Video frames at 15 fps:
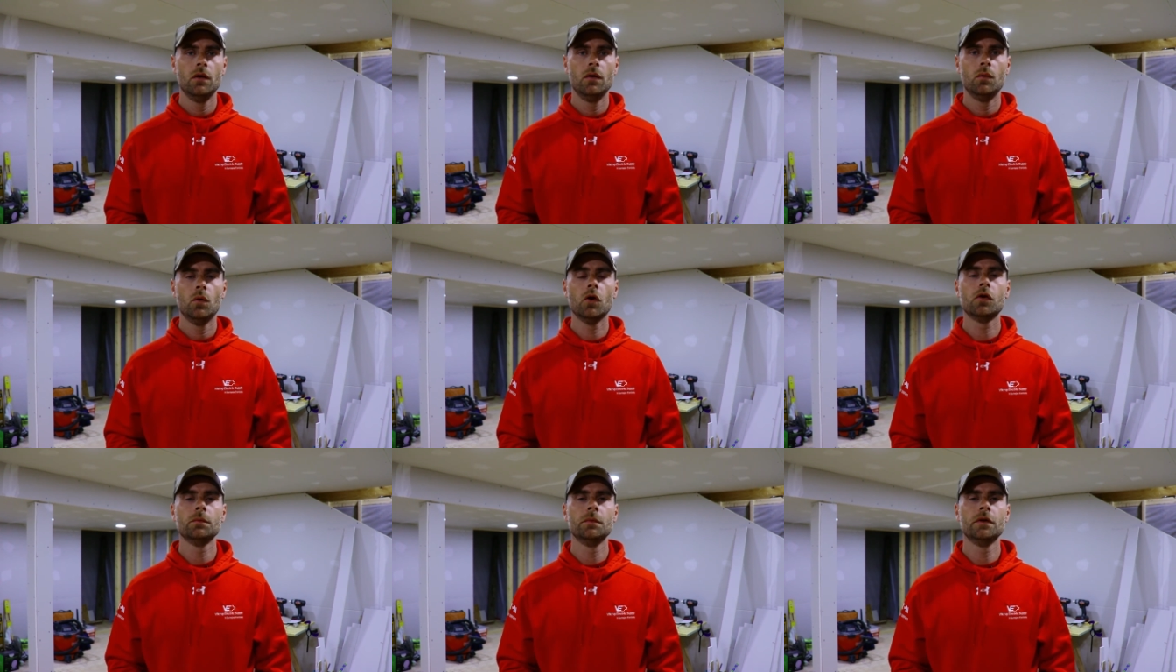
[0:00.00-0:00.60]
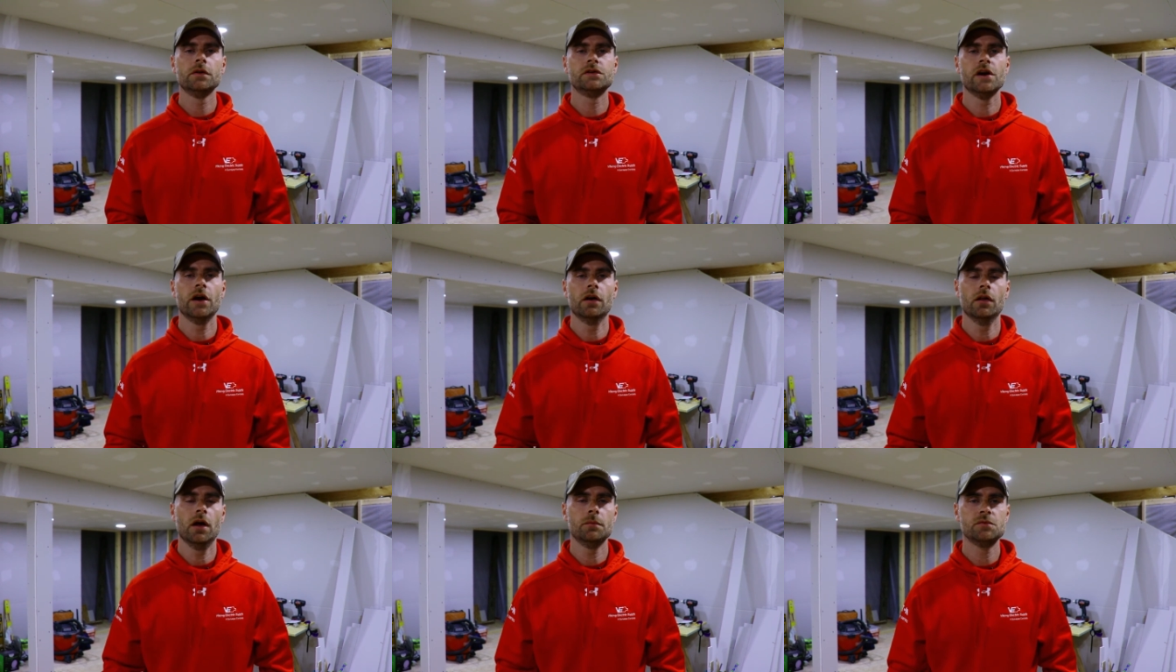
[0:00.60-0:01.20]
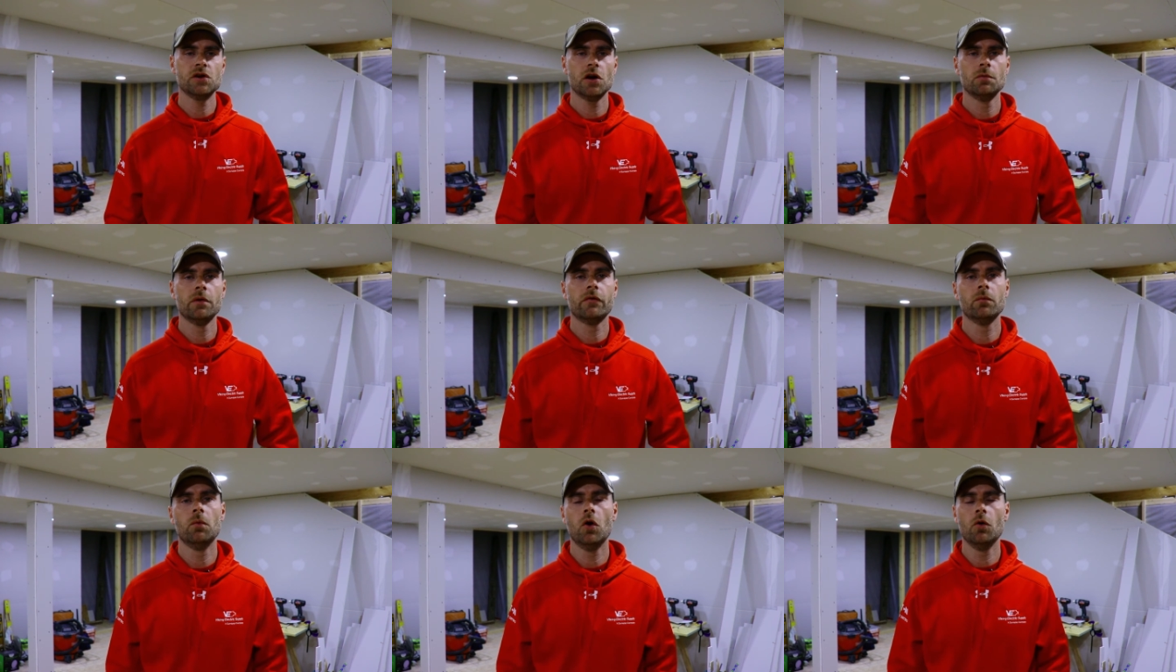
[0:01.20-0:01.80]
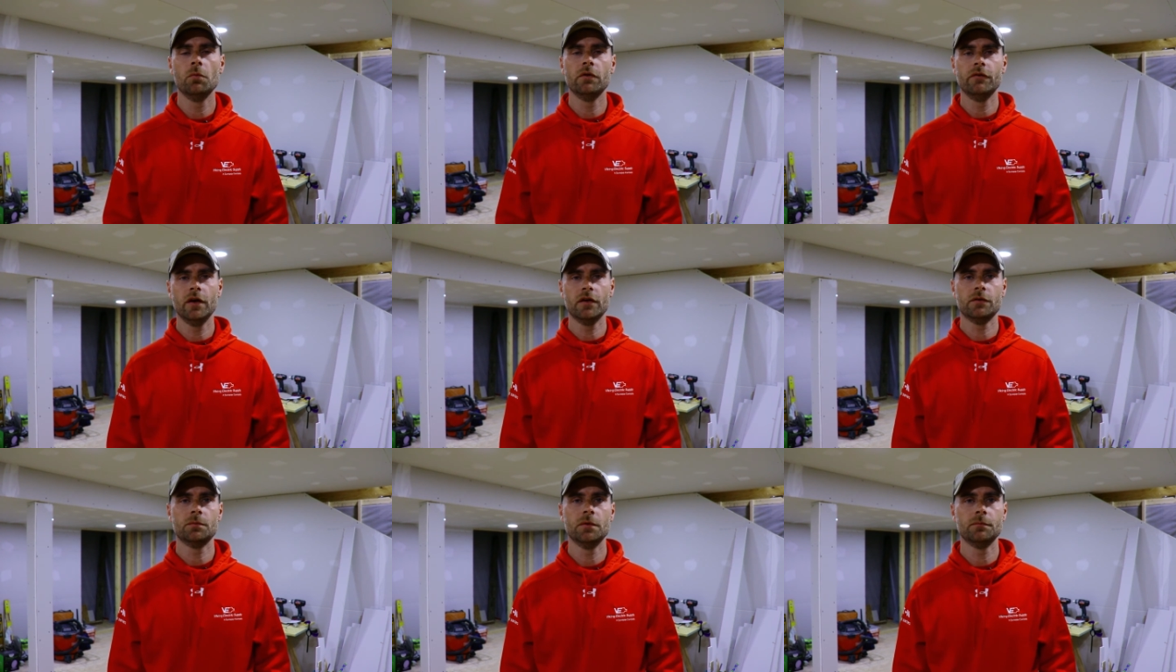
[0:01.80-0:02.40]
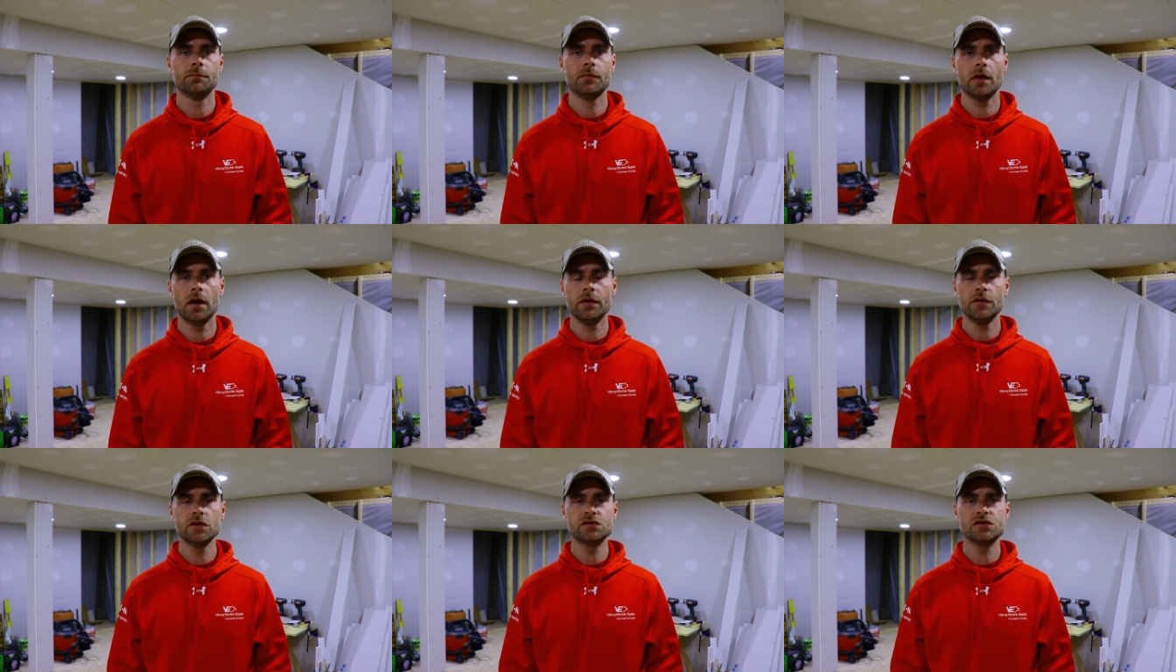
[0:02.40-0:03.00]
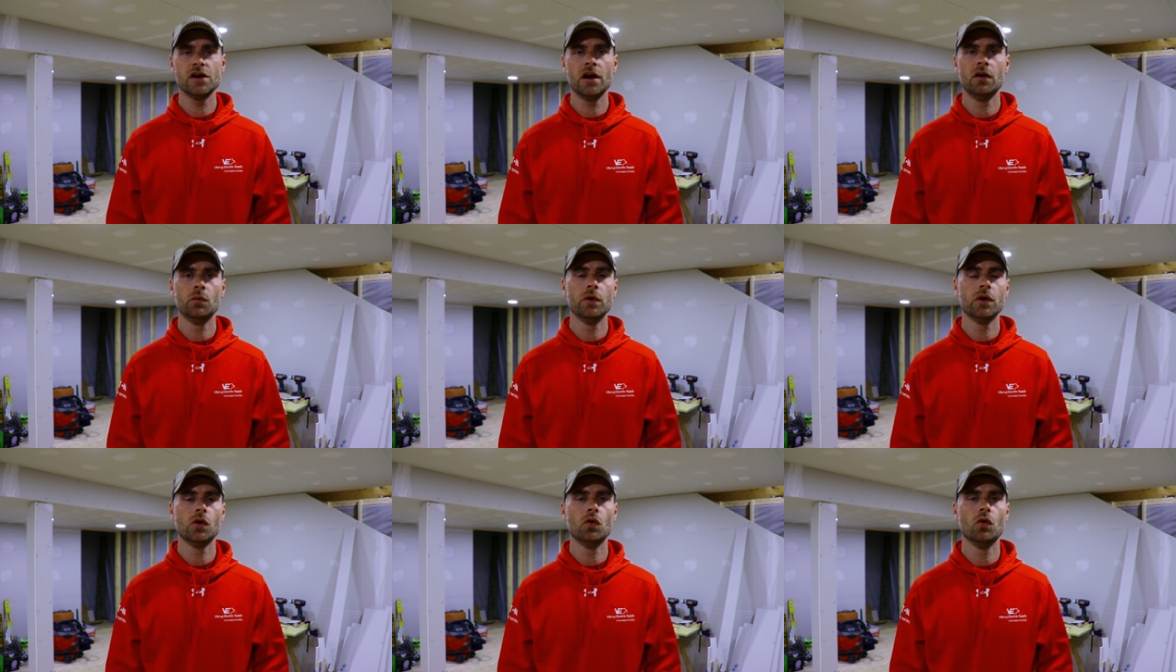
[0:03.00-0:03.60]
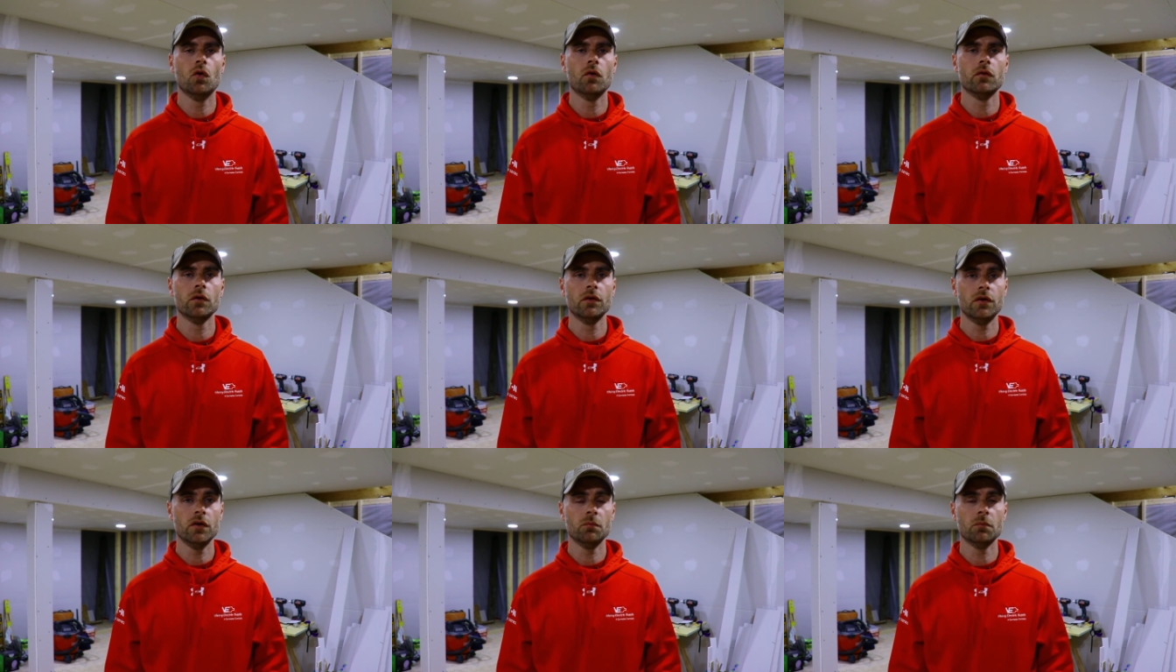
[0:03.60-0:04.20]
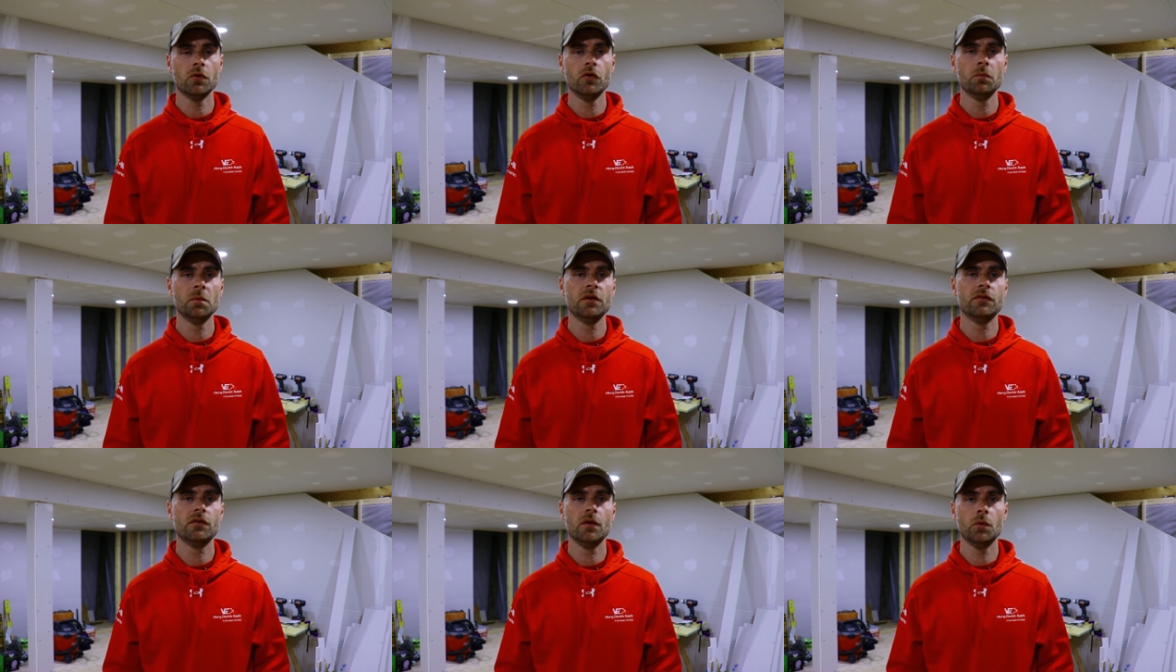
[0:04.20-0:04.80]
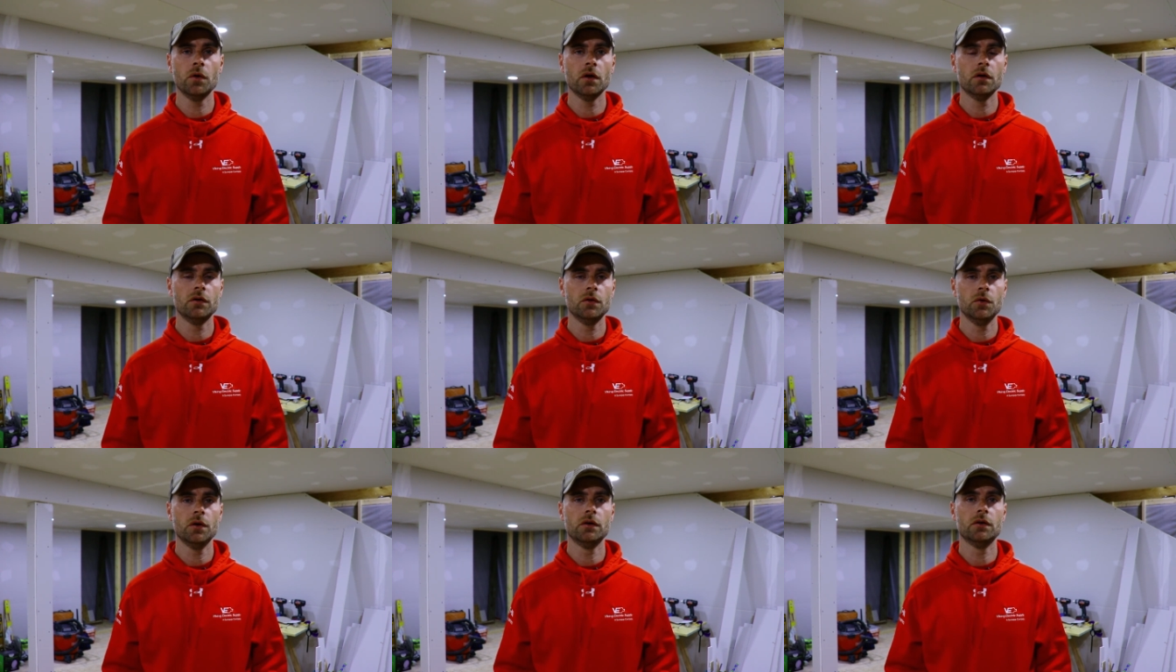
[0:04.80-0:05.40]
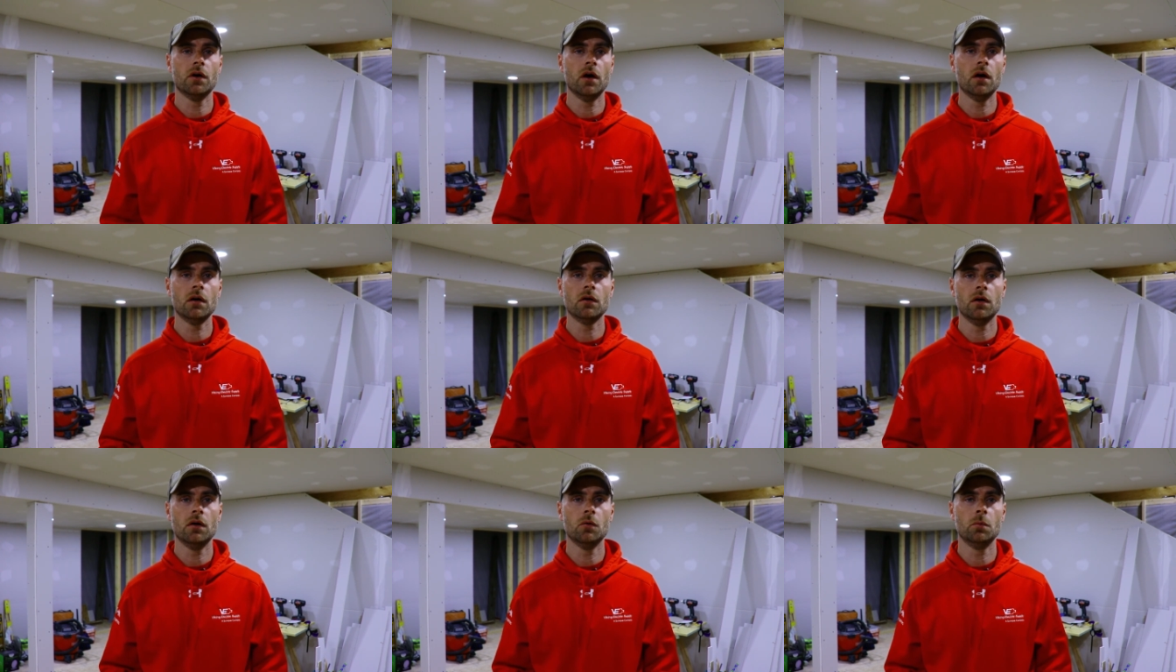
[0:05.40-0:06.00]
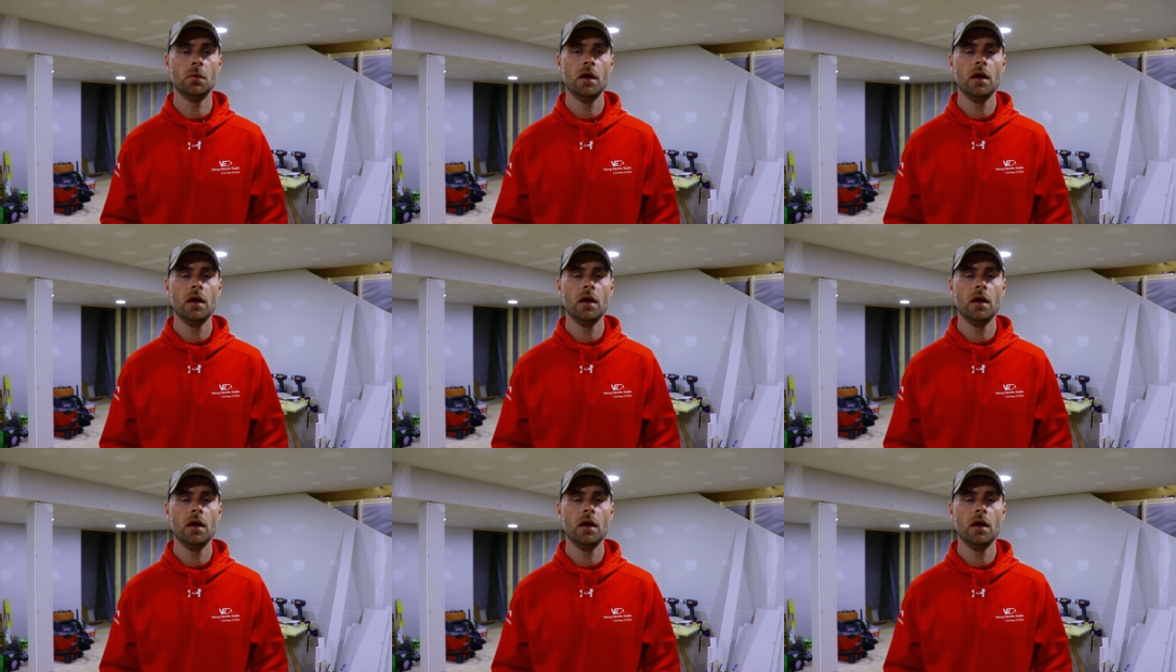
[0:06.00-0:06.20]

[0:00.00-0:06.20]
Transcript: Welcome to the channel. I'm Jeremy from Home Advancement. On this channel we go over the improvements that we are doing to our home,